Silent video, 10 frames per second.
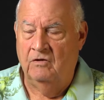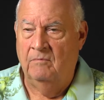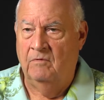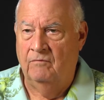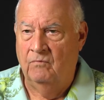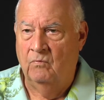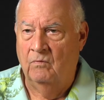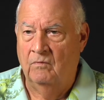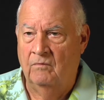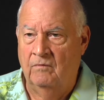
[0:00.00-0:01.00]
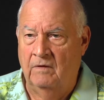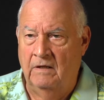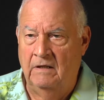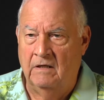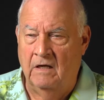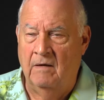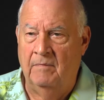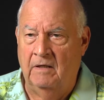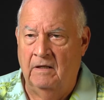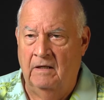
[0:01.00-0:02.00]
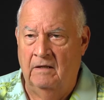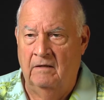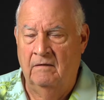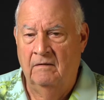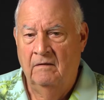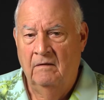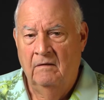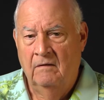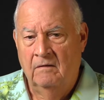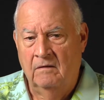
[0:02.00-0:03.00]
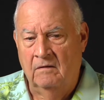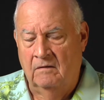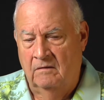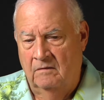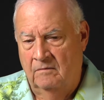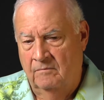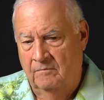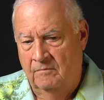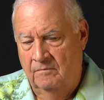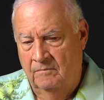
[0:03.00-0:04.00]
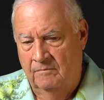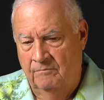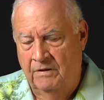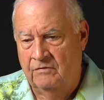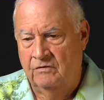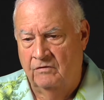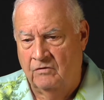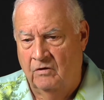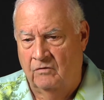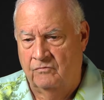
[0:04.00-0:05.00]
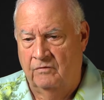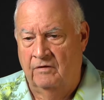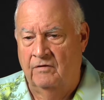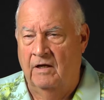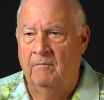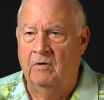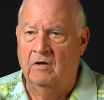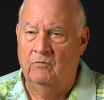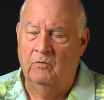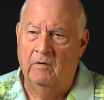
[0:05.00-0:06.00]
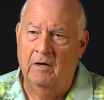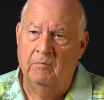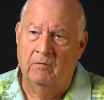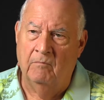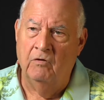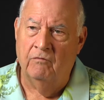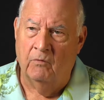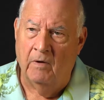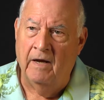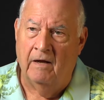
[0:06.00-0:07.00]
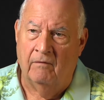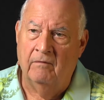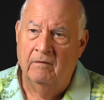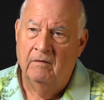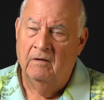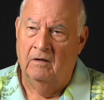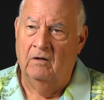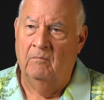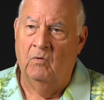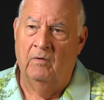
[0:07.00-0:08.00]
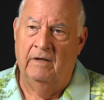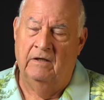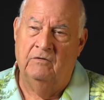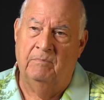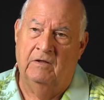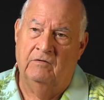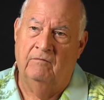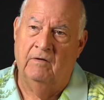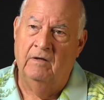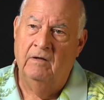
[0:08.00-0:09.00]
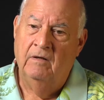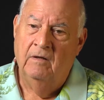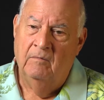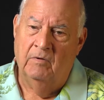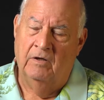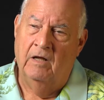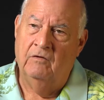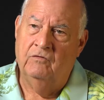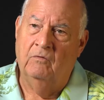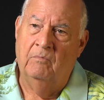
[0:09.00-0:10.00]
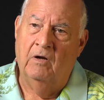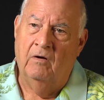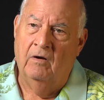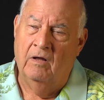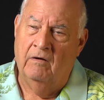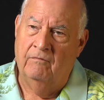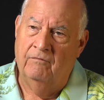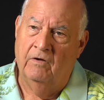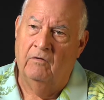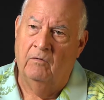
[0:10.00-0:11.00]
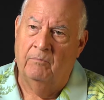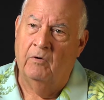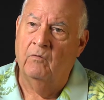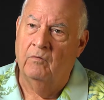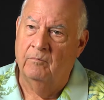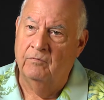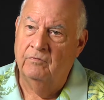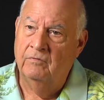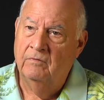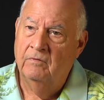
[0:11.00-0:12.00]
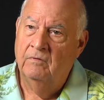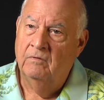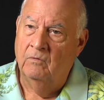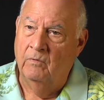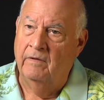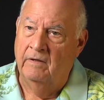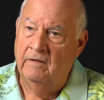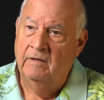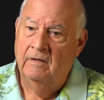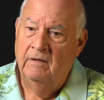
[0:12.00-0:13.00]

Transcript: some of the economic and uh, business culture in town because we were able to move around a little more inexpensively, but it also brought a lot of federal programs sure. with it.